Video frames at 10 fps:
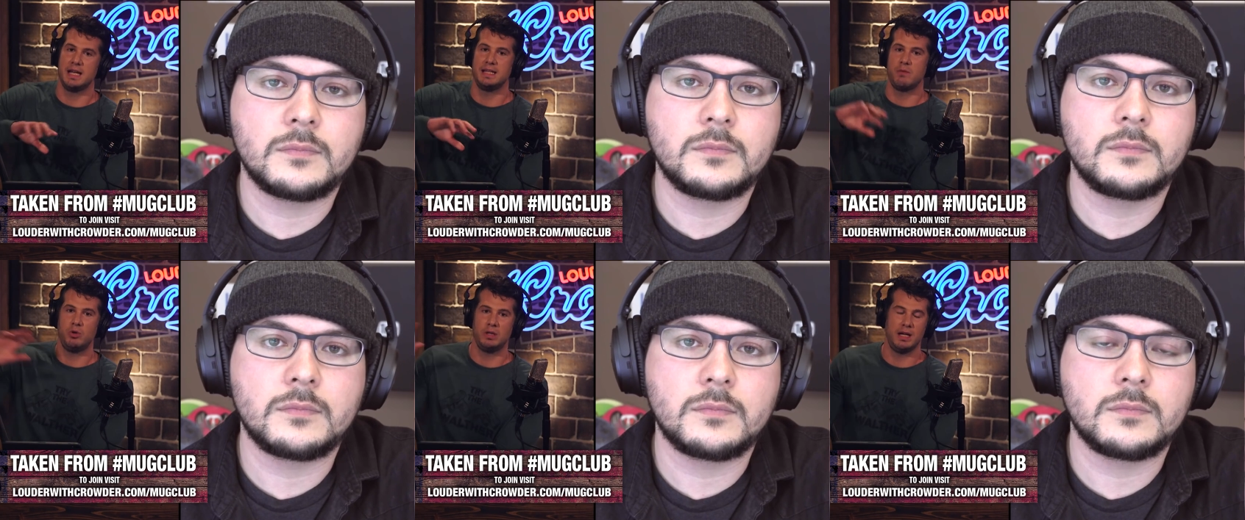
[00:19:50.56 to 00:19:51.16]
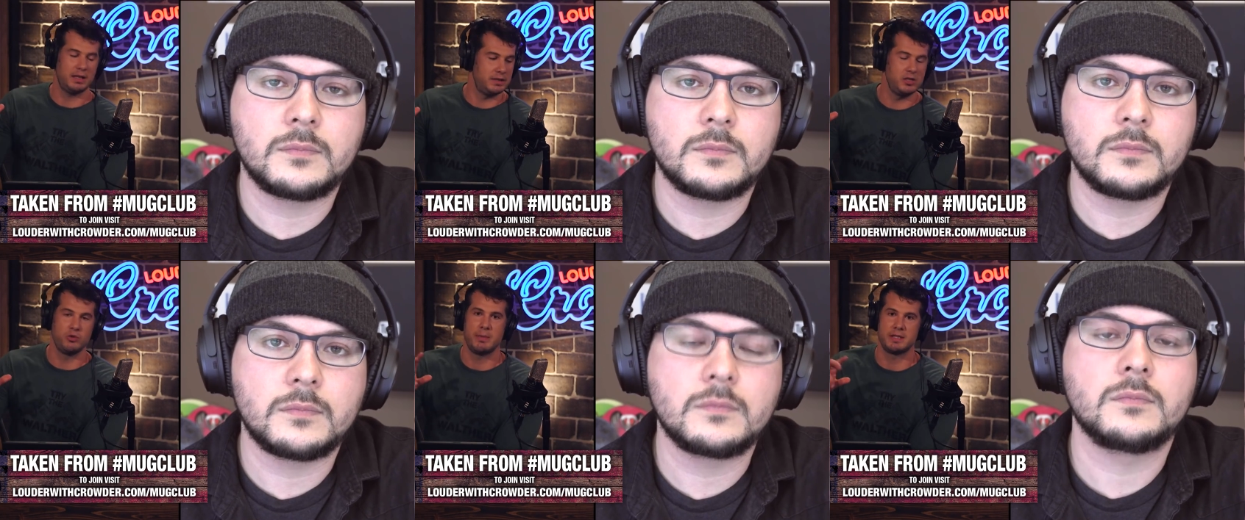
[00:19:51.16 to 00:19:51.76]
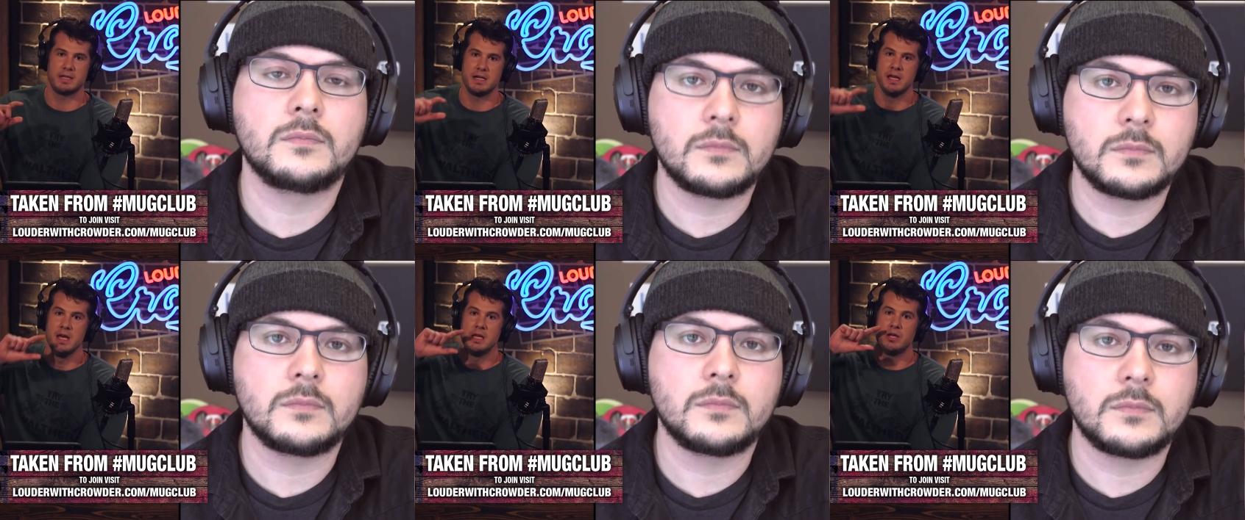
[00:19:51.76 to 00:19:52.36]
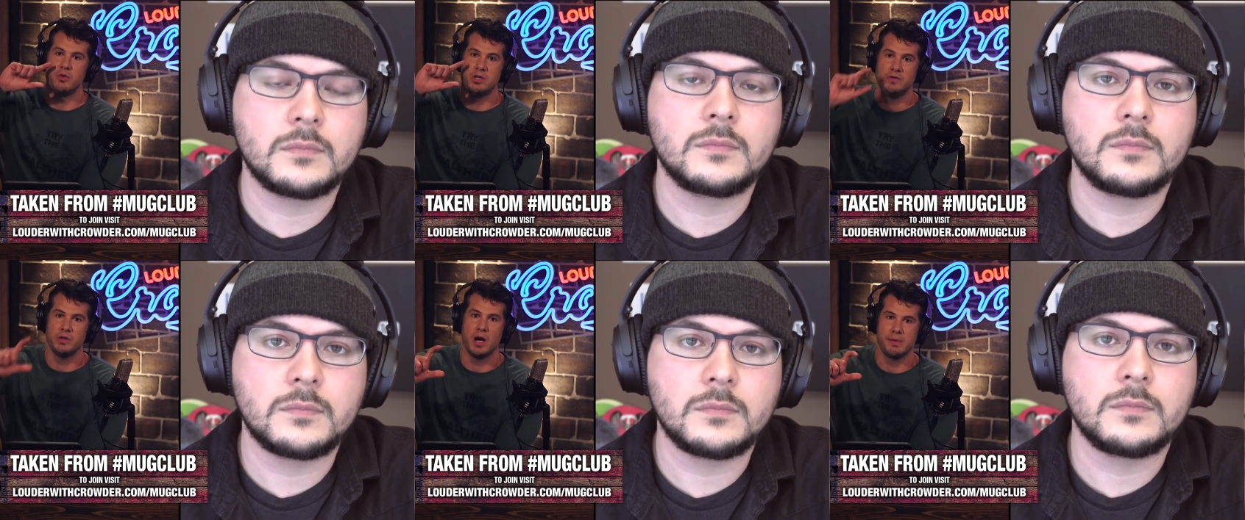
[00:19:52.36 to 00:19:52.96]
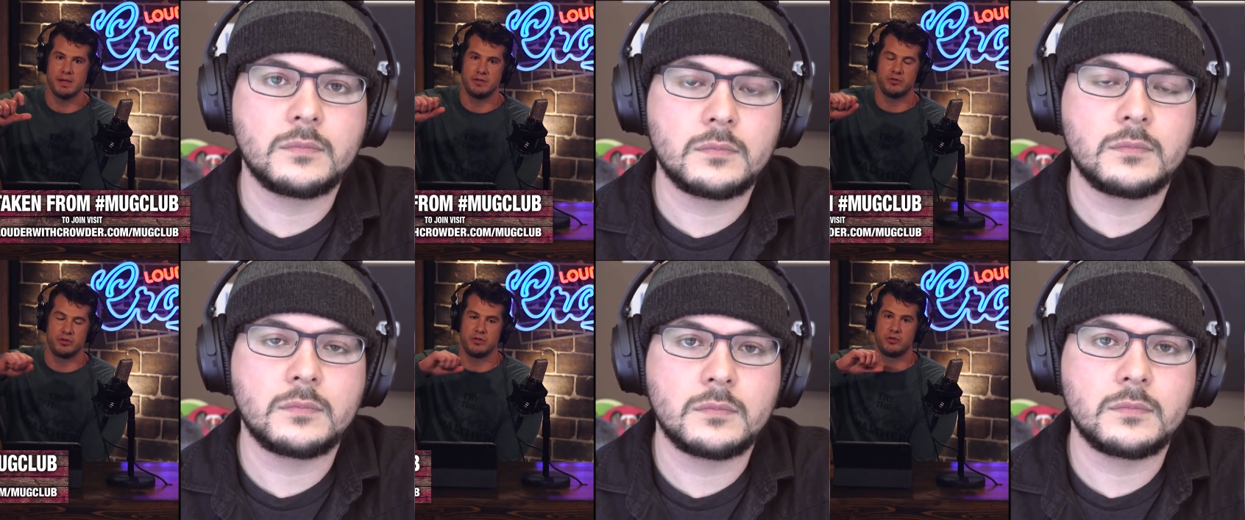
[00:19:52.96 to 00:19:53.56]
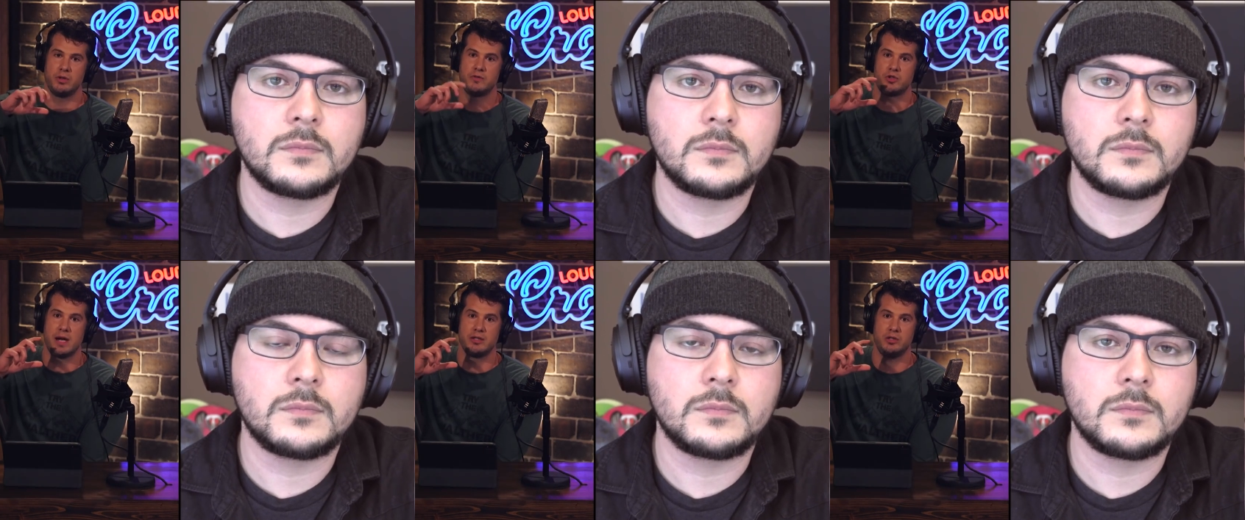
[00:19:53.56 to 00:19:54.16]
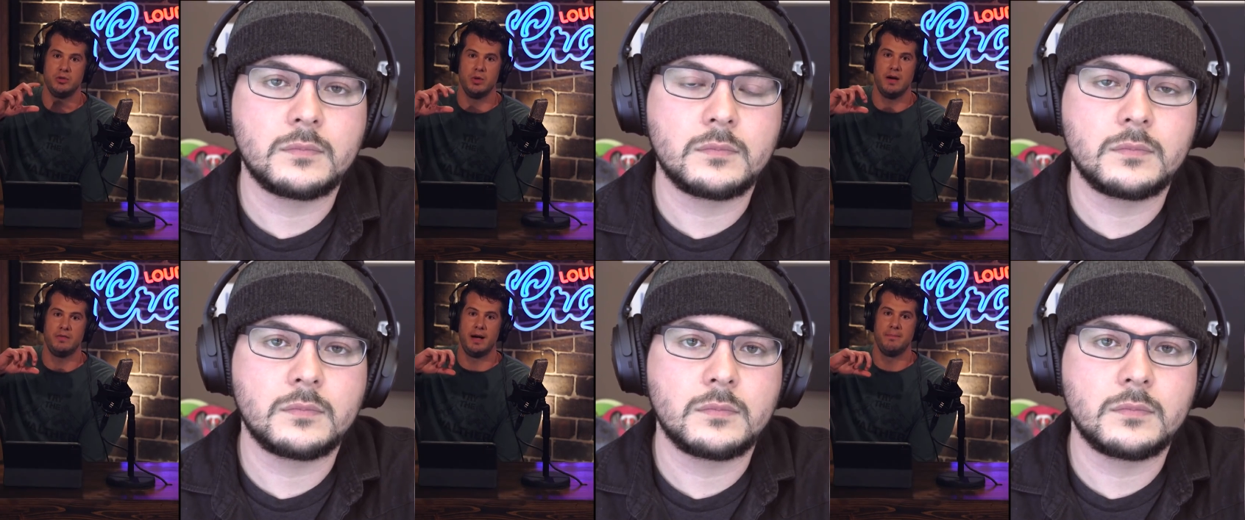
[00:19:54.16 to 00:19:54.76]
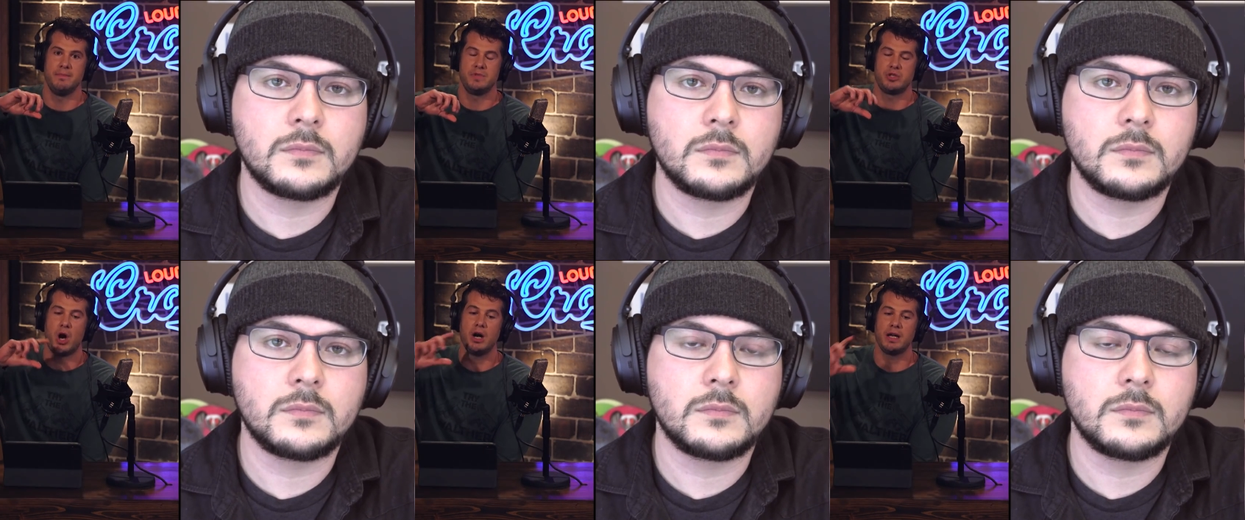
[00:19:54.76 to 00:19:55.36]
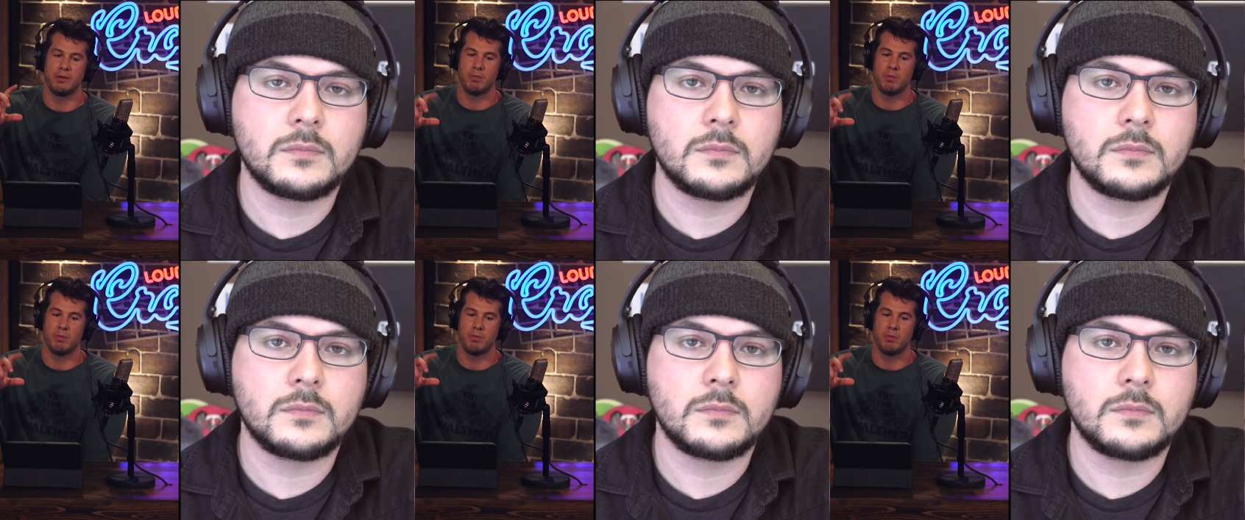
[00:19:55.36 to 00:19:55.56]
Speaker 1: it, and then we'll uh, continue the web extended. You know, you've talked about this this sort of trend too of um, targeting.